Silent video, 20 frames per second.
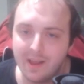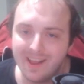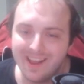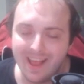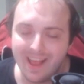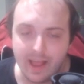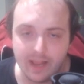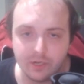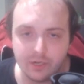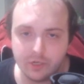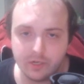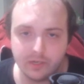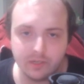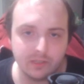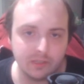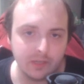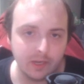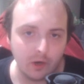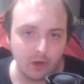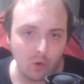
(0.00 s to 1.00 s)

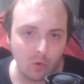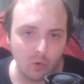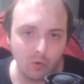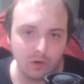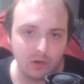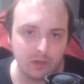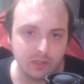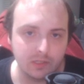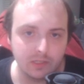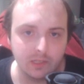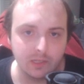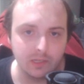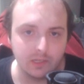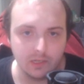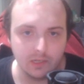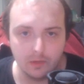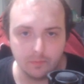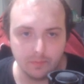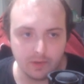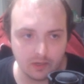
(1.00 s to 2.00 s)
engines like Horus and the
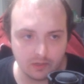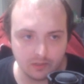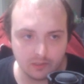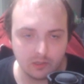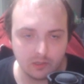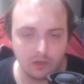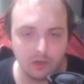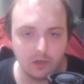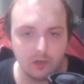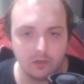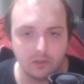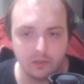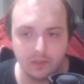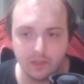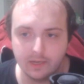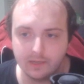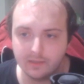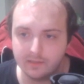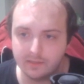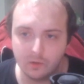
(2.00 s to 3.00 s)
Diabell Star,
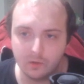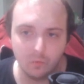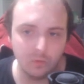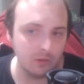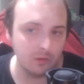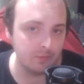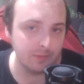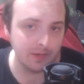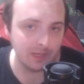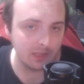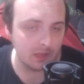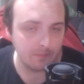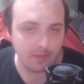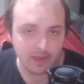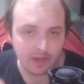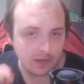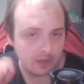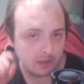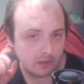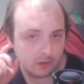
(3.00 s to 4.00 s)
things that will make the
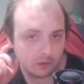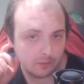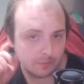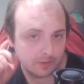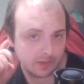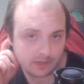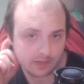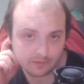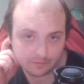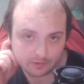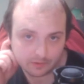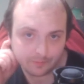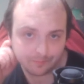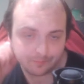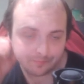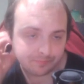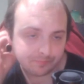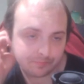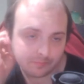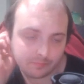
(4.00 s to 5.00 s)
meta a little bit different.
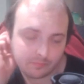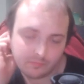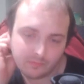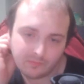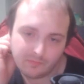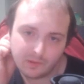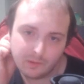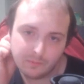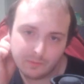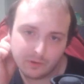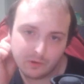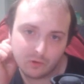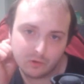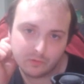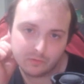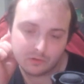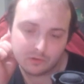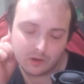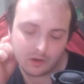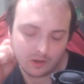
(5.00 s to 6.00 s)
But
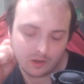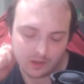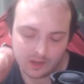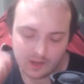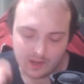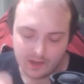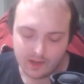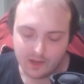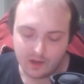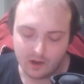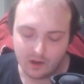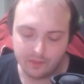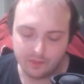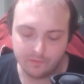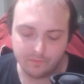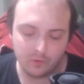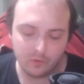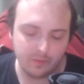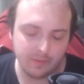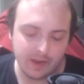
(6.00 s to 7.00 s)
overall, the
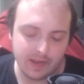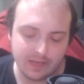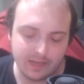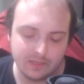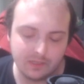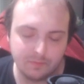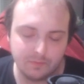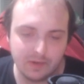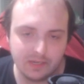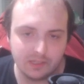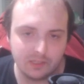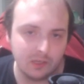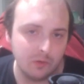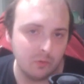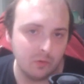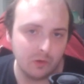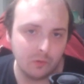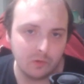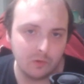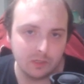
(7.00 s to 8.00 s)
format is basically
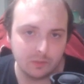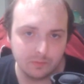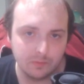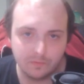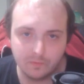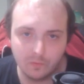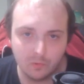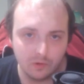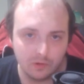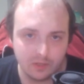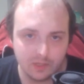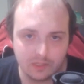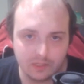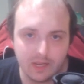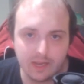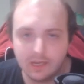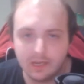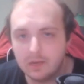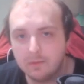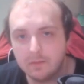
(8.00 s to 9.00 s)
what it was before the
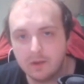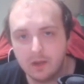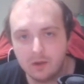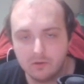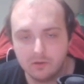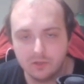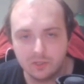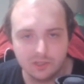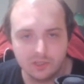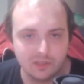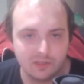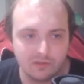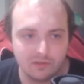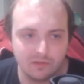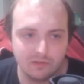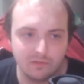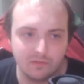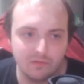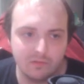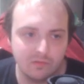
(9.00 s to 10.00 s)
set came out, just
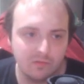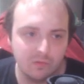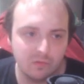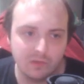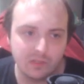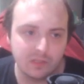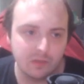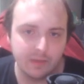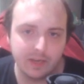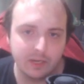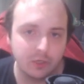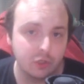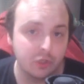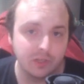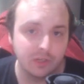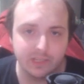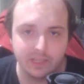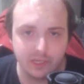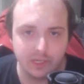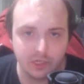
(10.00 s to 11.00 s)
with some extra
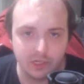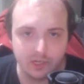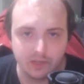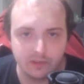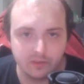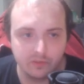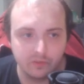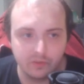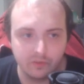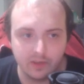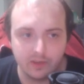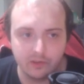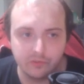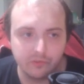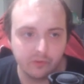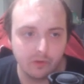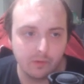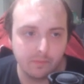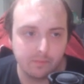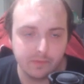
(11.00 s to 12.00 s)
additions and
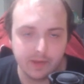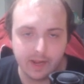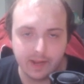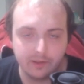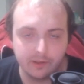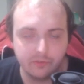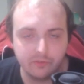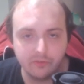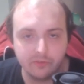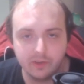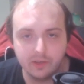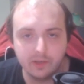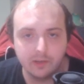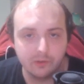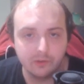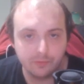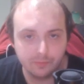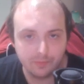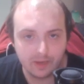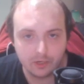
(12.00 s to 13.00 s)
some decks seeing
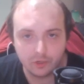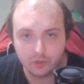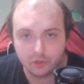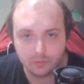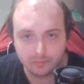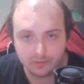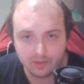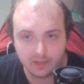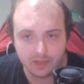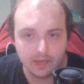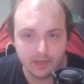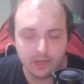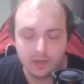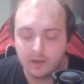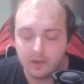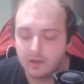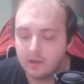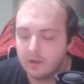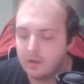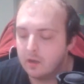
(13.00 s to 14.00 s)
some extra play.
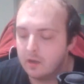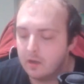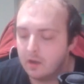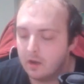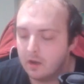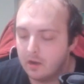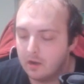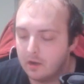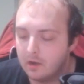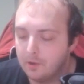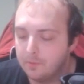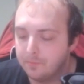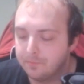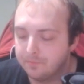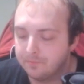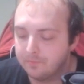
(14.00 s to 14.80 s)
Um,